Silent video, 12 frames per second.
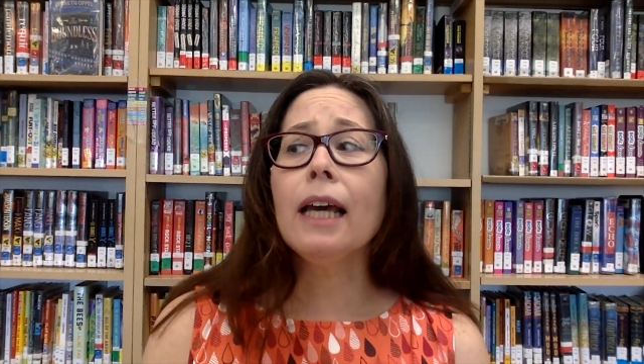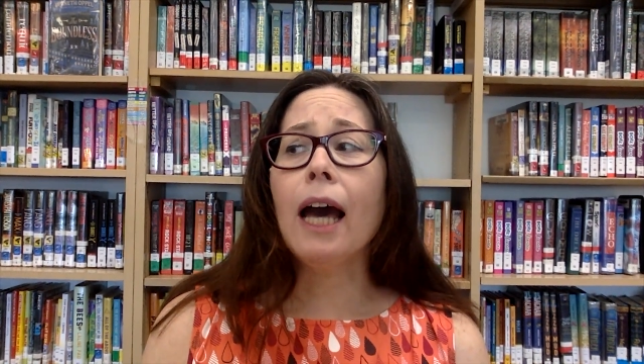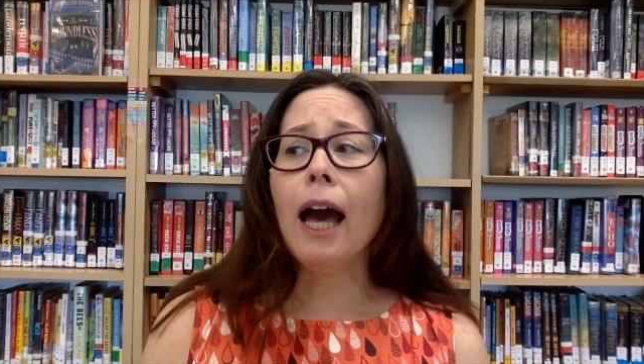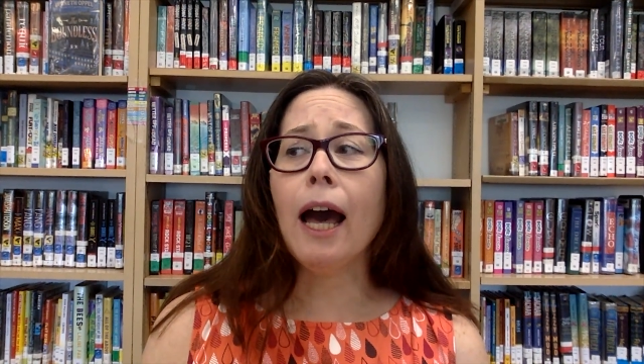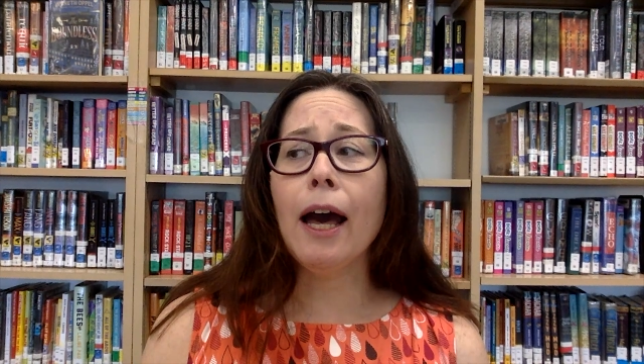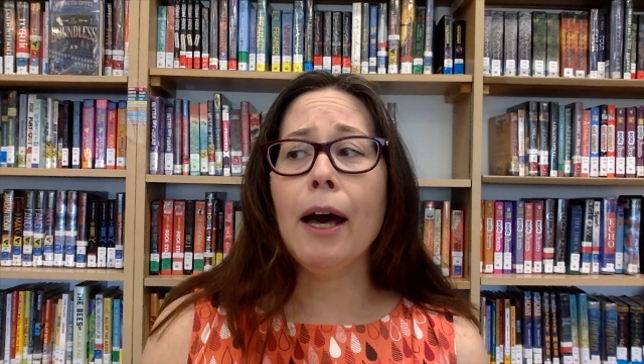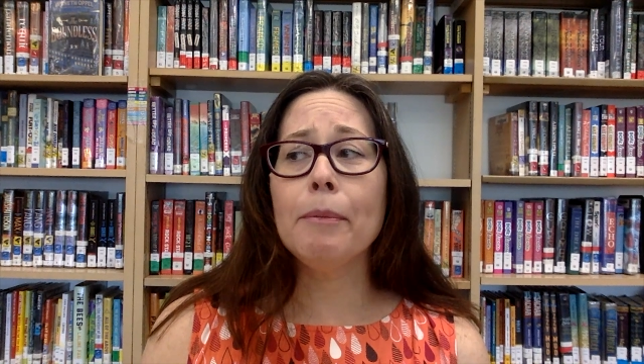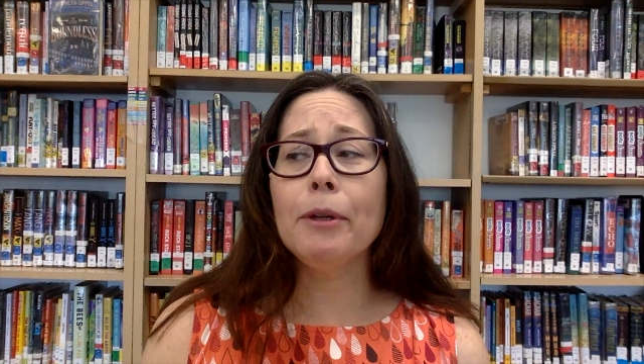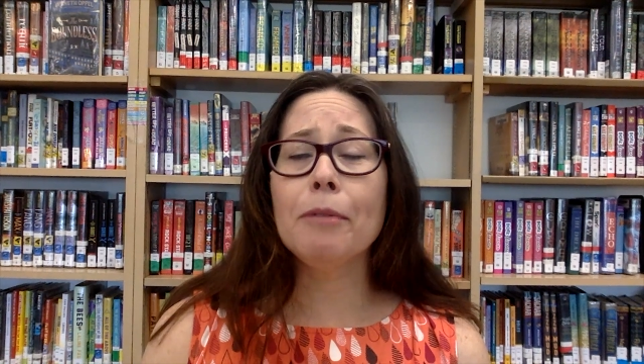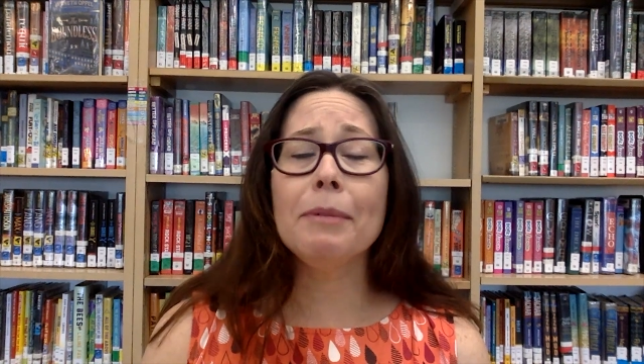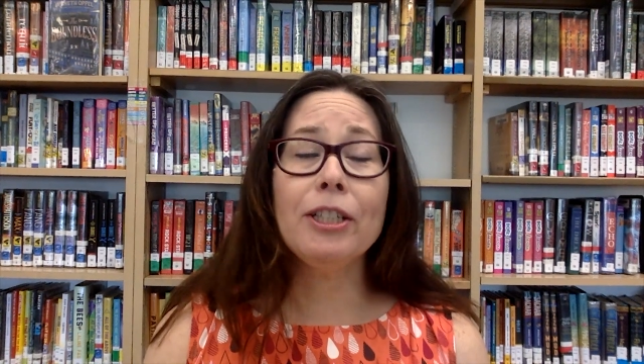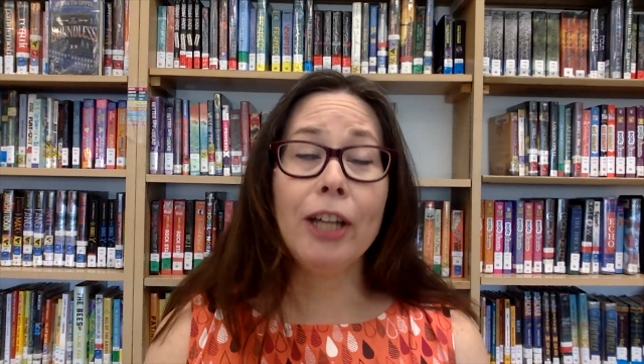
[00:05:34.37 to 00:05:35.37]
Um, you're going
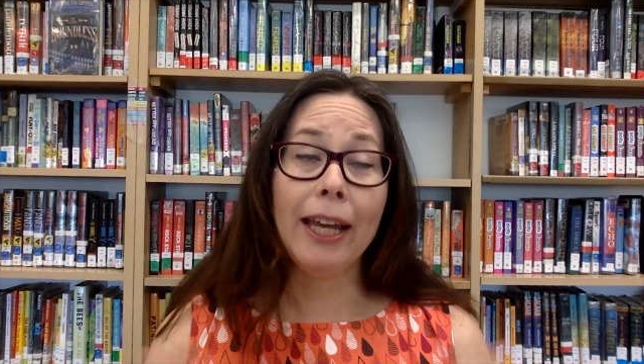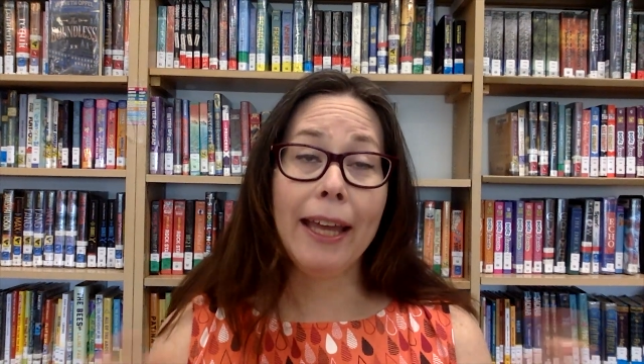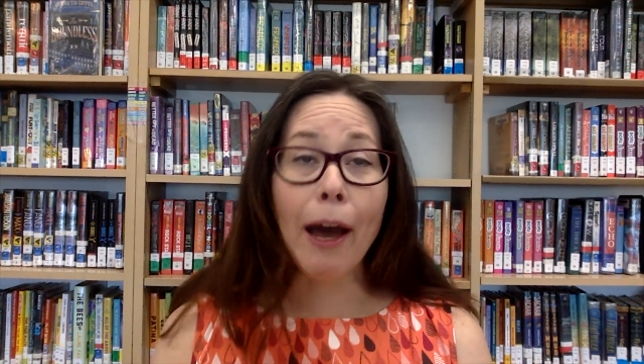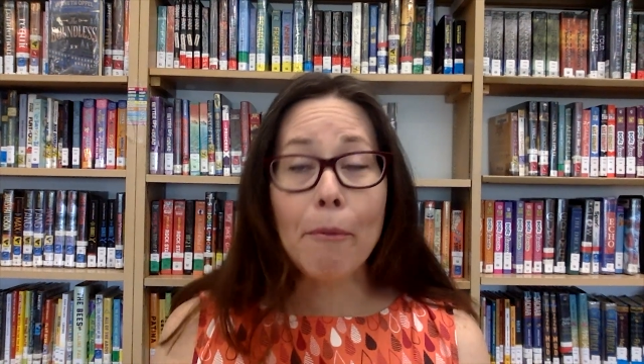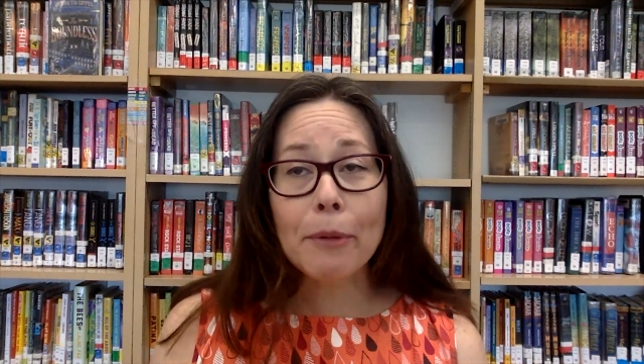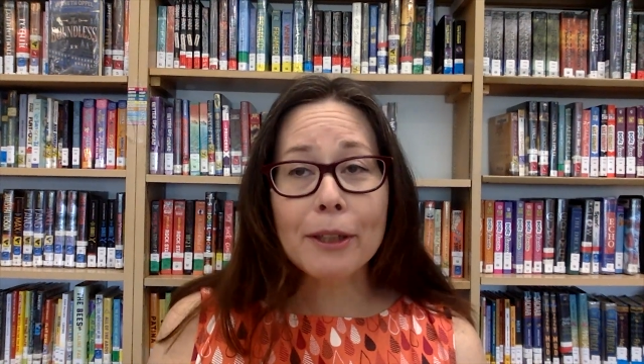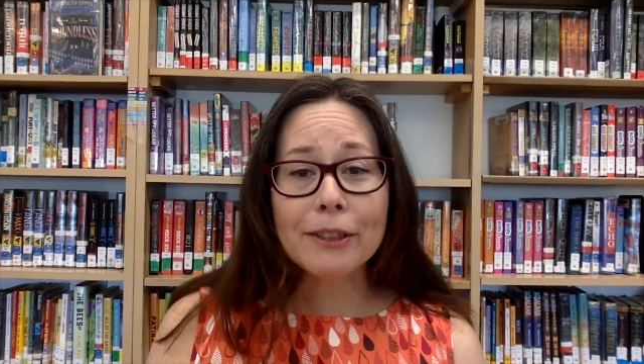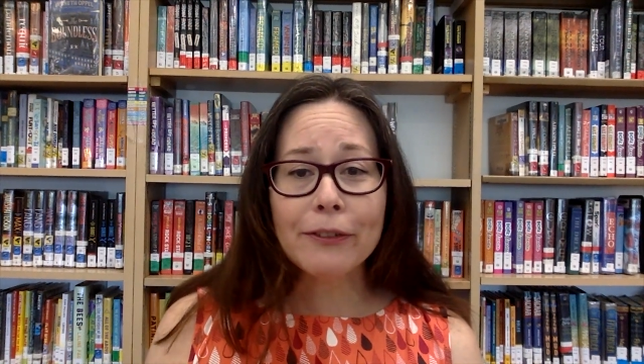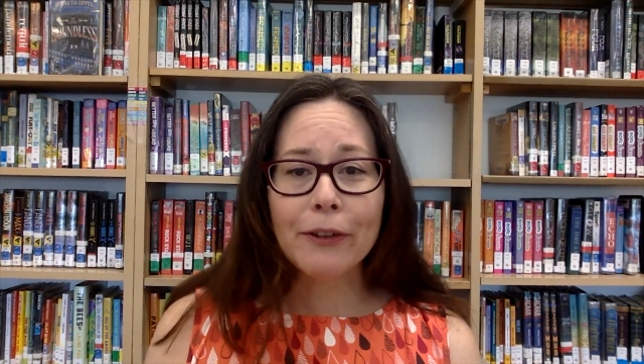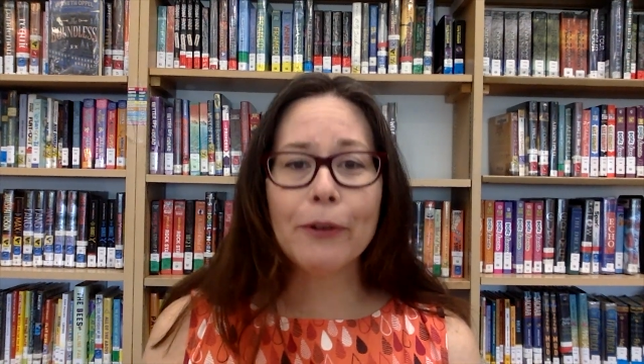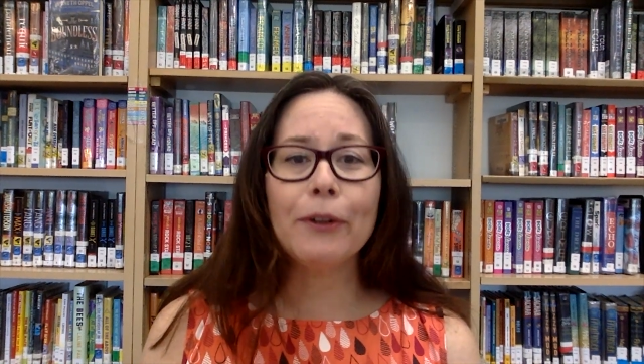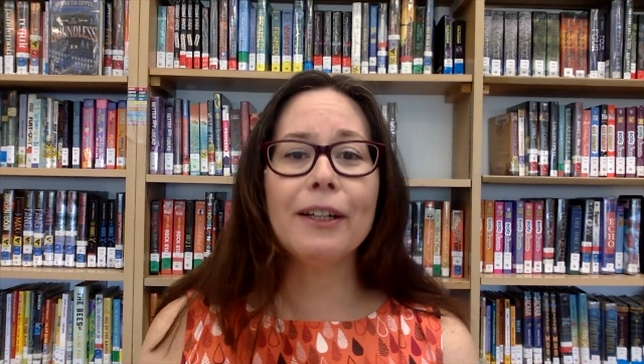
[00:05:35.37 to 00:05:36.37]
to be checking out books, of
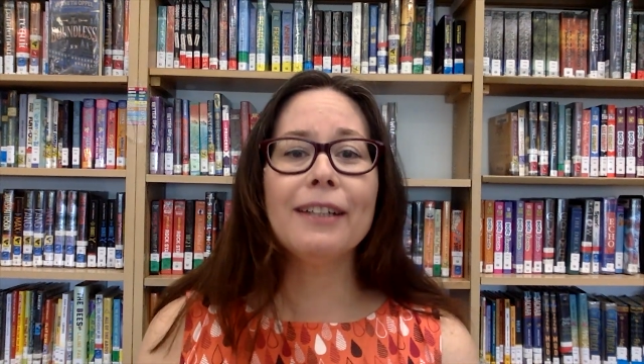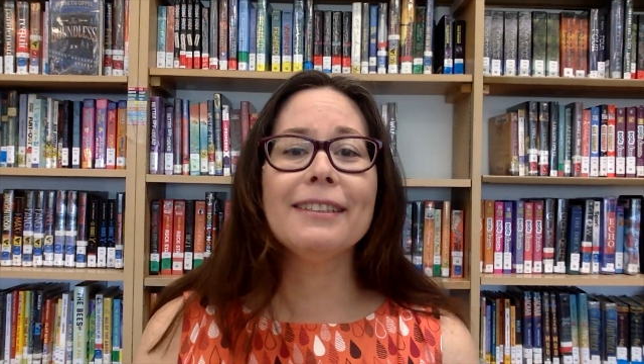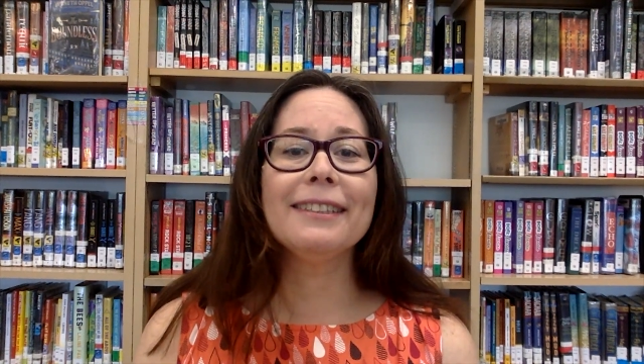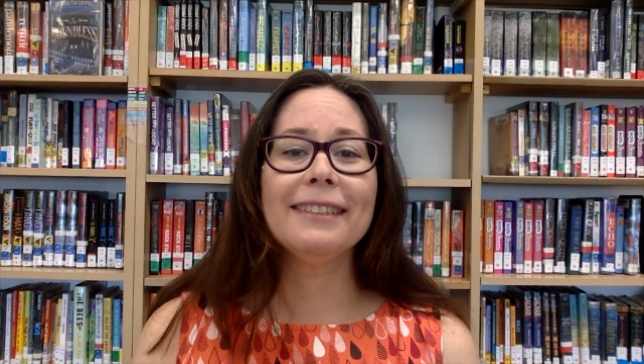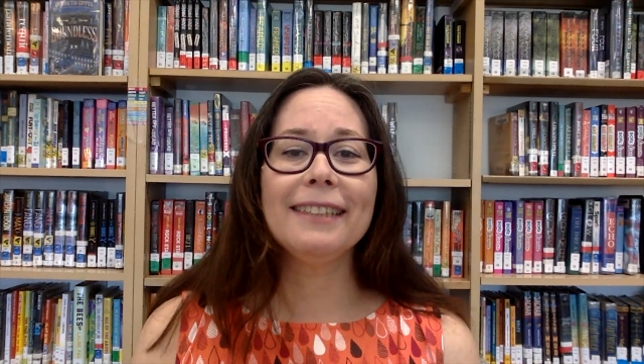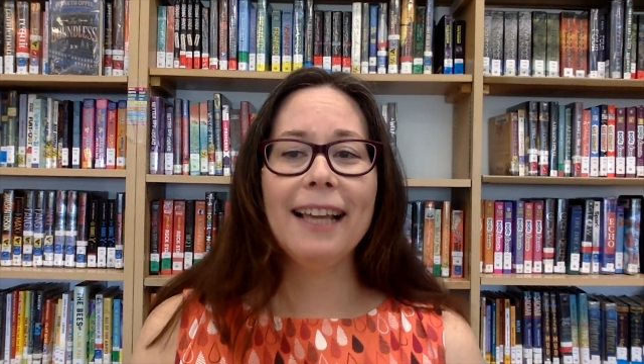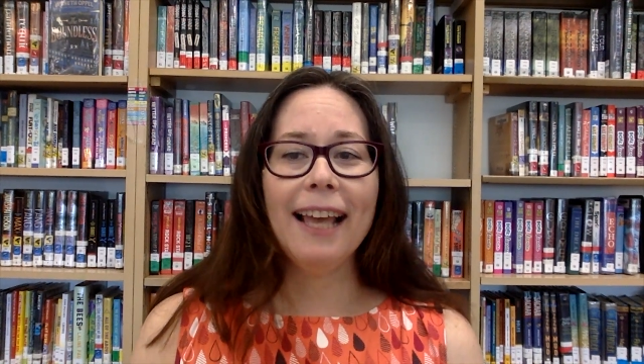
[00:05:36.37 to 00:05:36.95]
course.